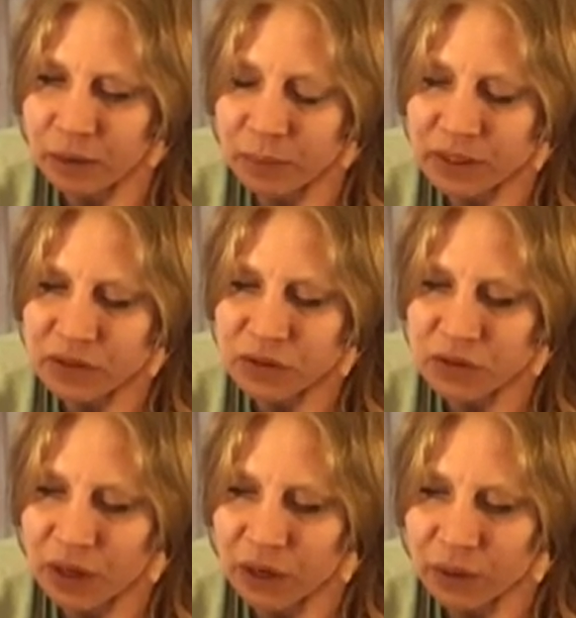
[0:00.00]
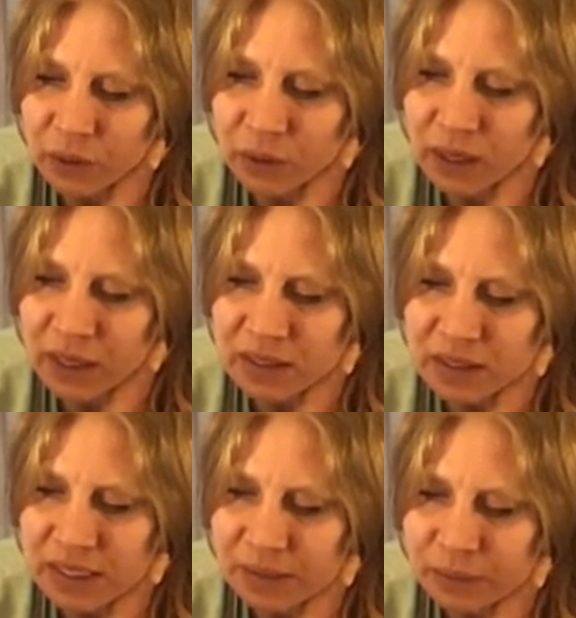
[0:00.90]
be slow and
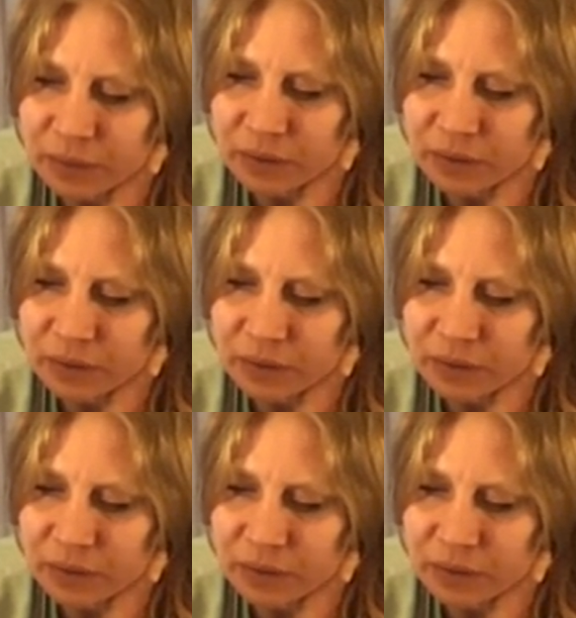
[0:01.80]
deep.